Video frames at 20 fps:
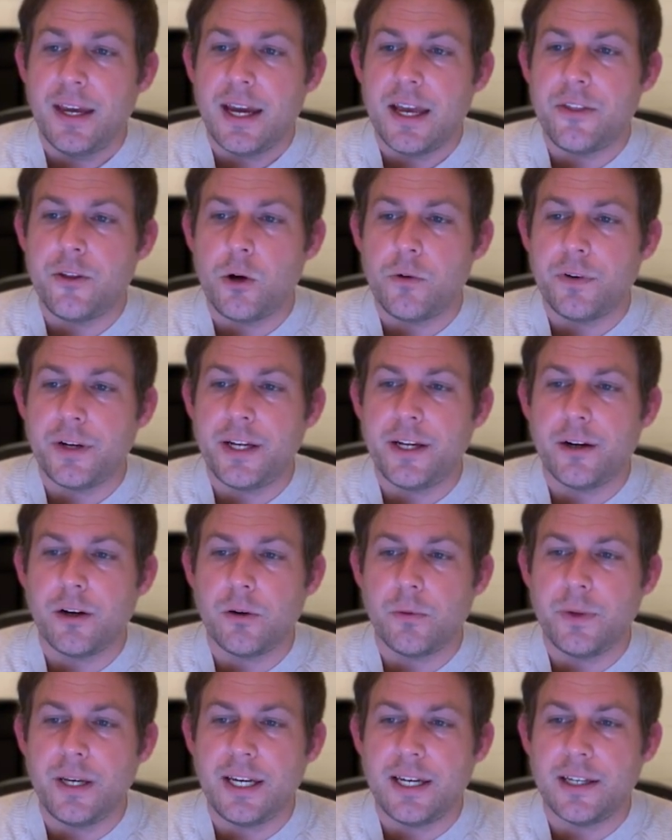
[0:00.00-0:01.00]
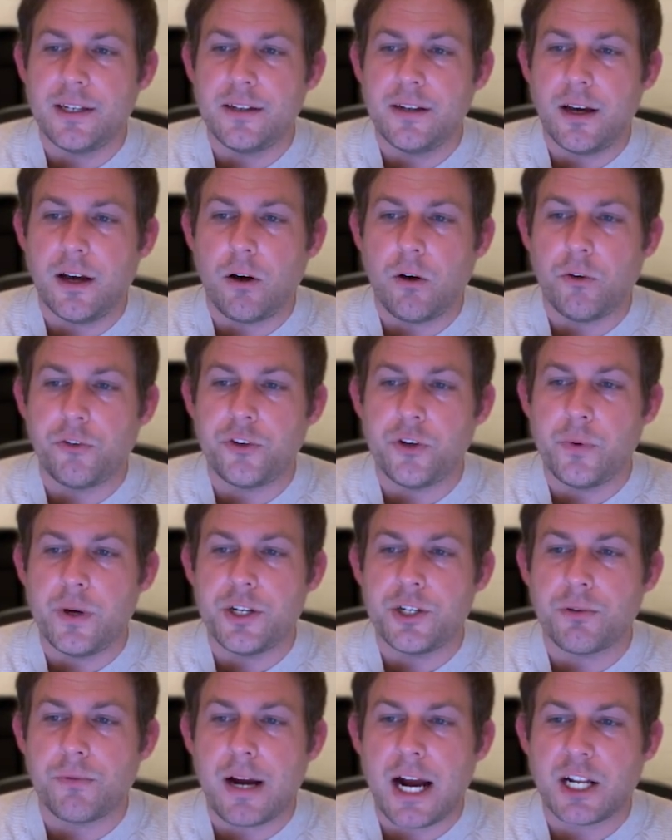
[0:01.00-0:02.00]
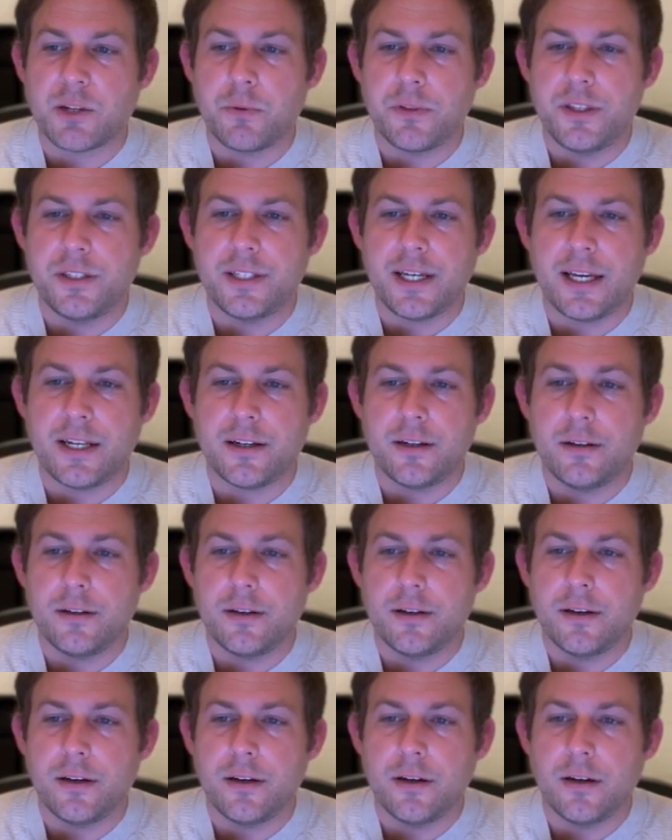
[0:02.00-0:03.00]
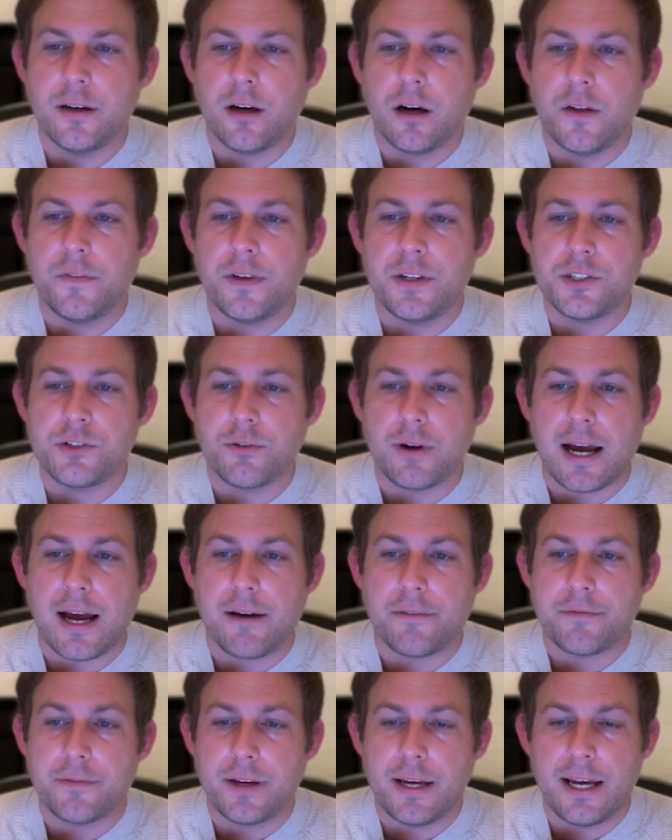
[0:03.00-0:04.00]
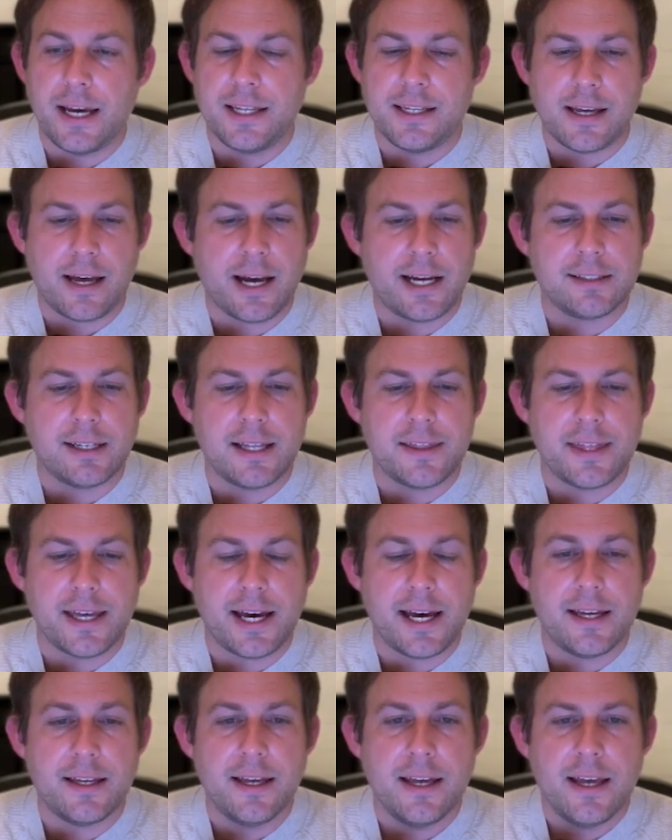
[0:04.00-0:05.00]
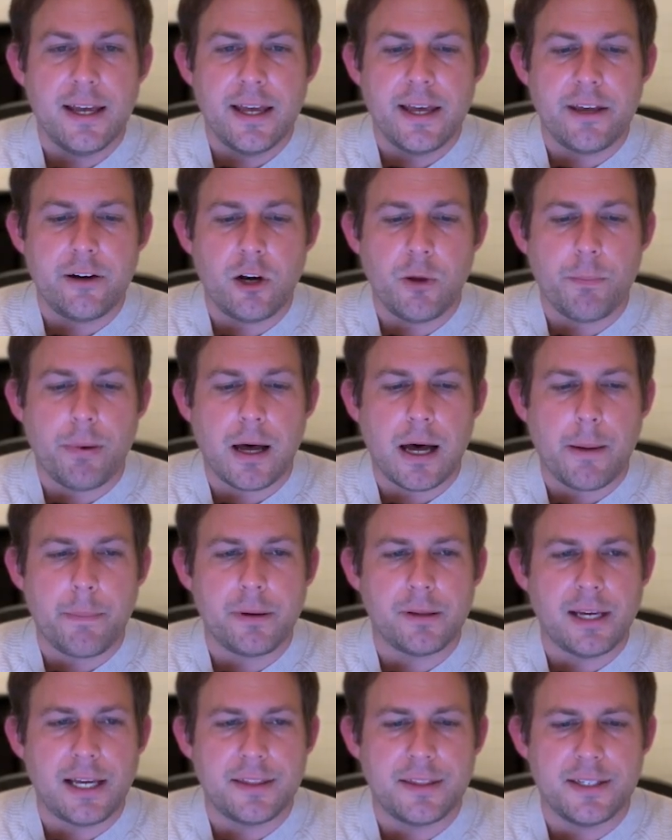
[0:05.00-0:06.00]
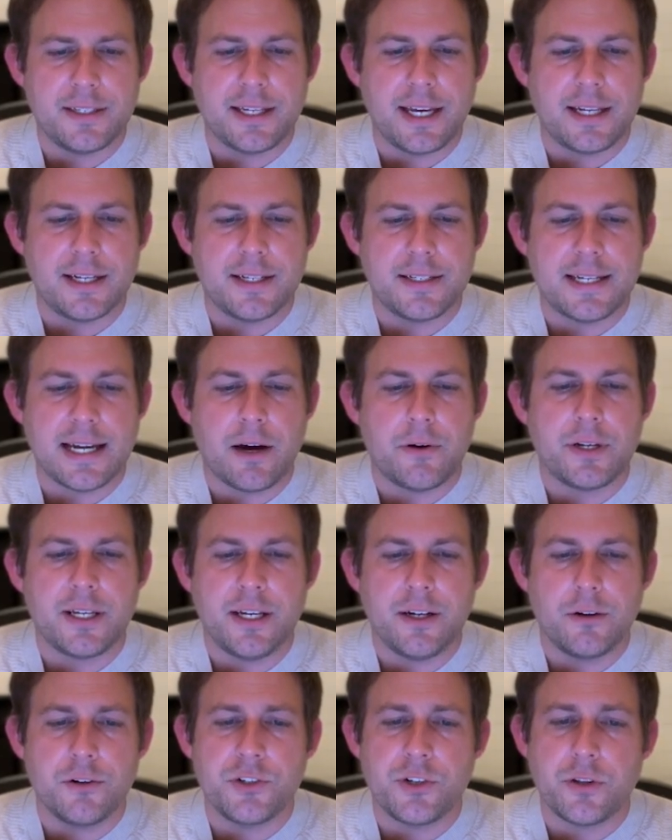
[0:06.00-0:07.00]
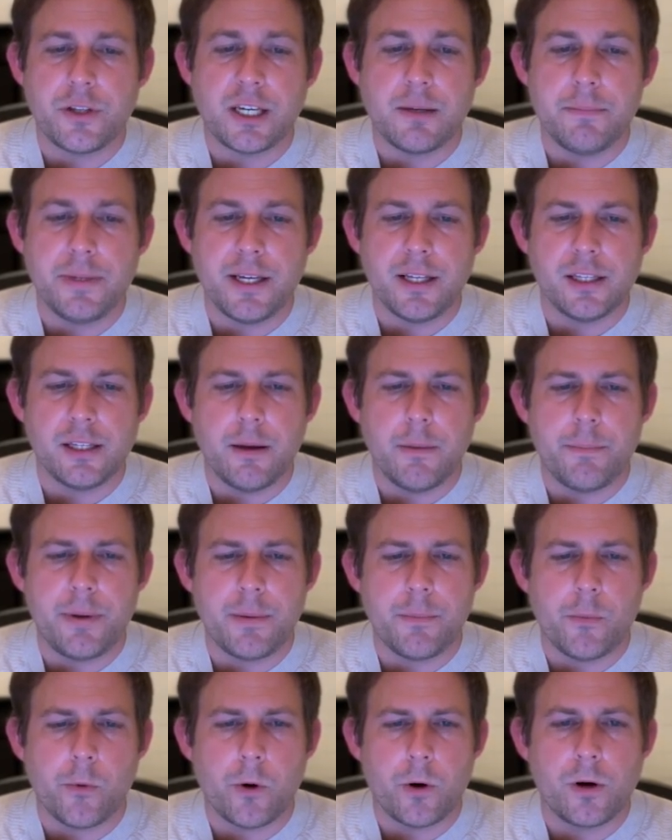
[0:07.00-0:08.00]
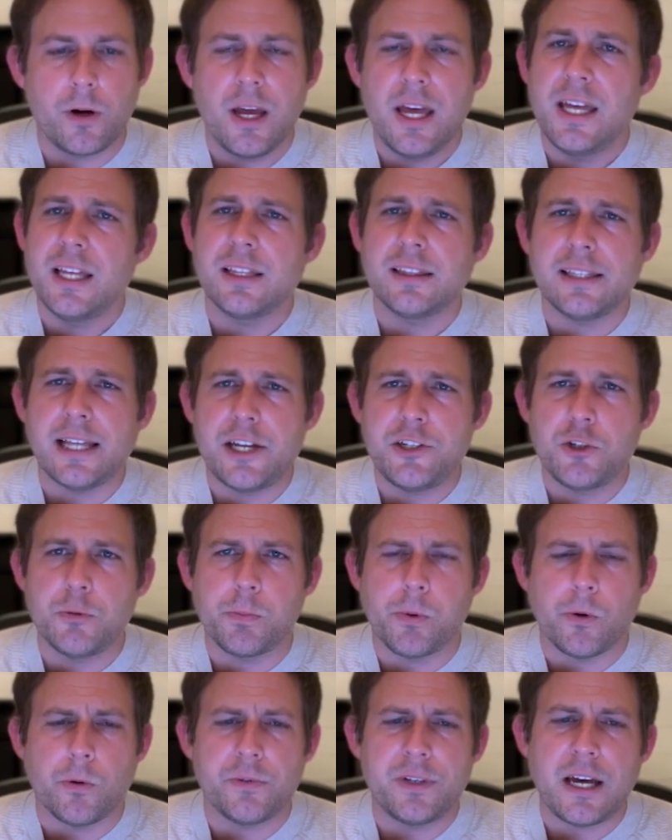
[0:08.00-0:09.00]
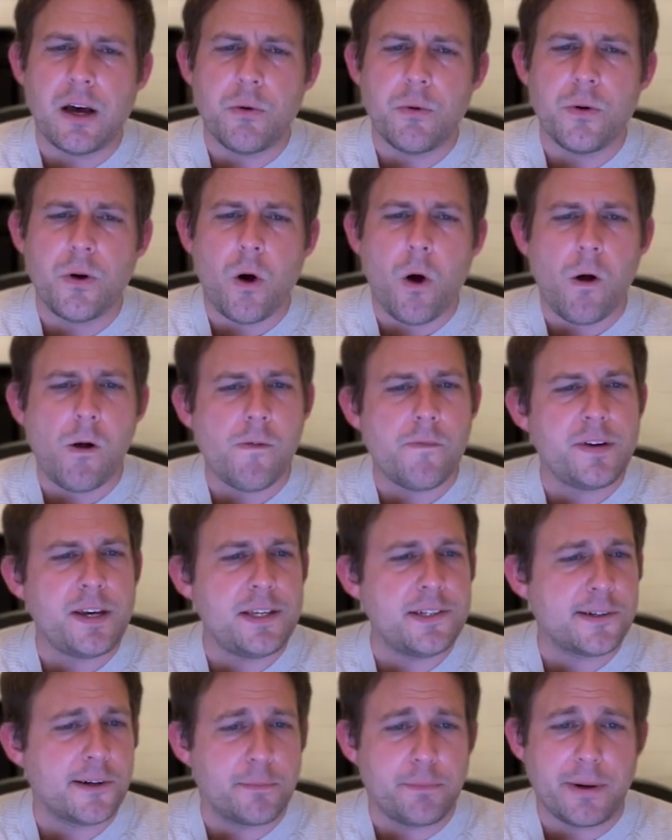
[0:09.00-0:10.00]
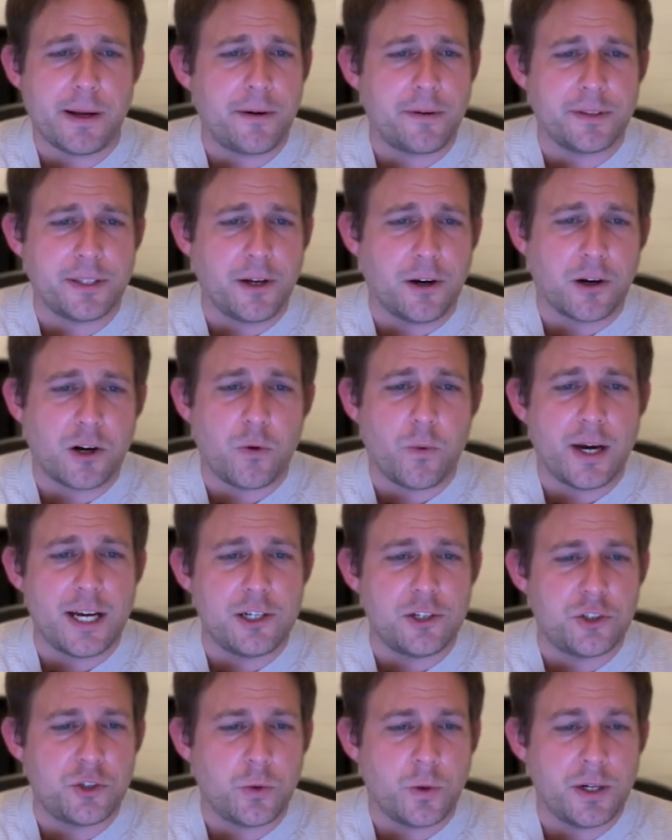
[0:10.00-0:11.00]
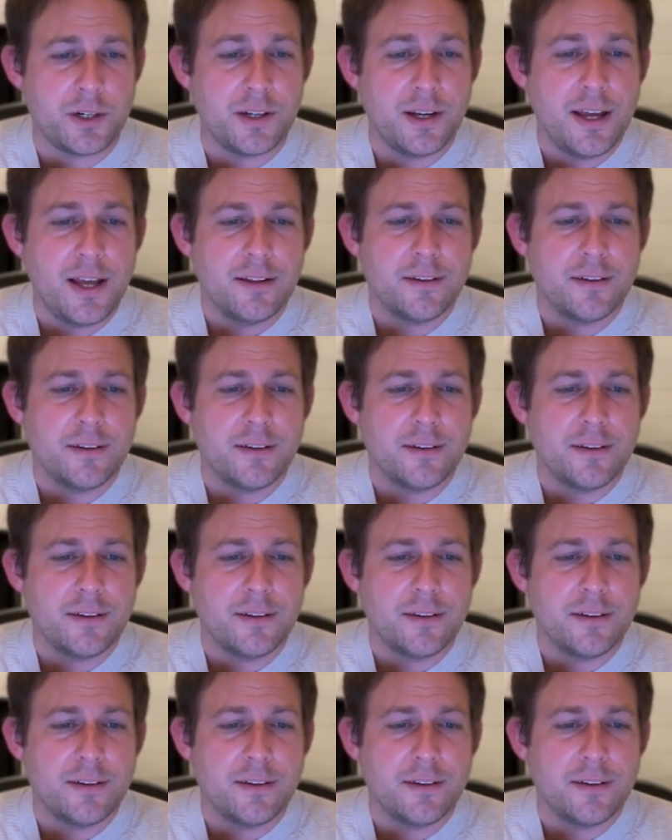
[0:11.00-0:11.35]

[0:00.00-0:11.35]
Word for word: And then over here, we can also interact with the data on this graph and highlight that and it'll populate the data down here so that it can be a, a bit more legible. Now, all these are, apparently are quite short.